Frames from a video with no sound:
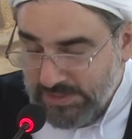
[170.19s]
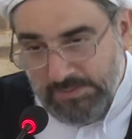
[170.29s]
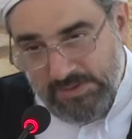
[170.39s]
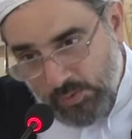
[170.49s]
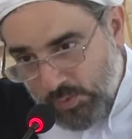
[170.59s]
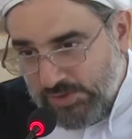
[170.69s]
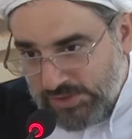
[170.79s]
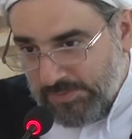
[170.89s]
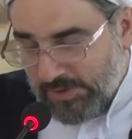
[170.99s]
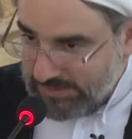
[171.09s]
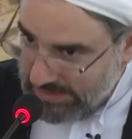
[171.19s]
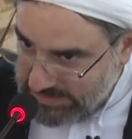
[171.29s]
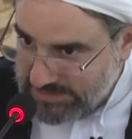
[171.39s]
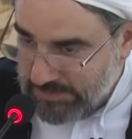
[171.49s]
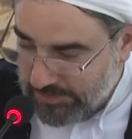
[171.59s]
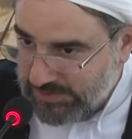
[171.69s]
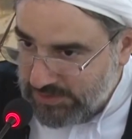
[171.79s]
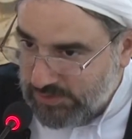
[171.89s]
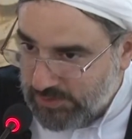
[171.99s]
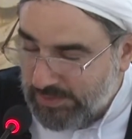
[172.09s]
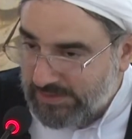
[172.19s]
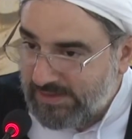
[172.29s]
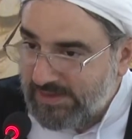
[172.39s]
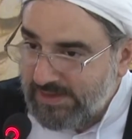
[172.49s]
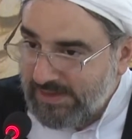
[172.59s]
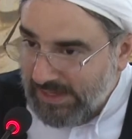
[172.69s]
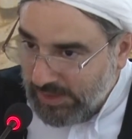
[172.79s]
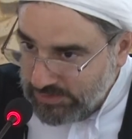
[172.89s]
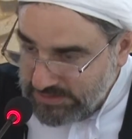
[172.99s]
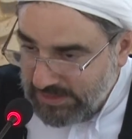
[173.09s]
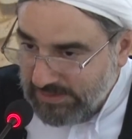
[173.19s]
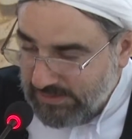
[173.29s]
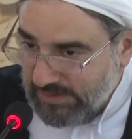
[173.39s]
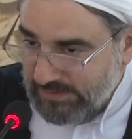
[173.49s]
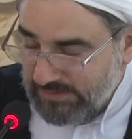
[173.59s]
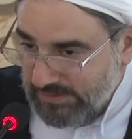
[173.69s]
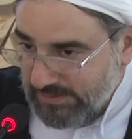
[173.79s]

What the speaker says: I mean, the wajibat, that's a separate issue, but outside that,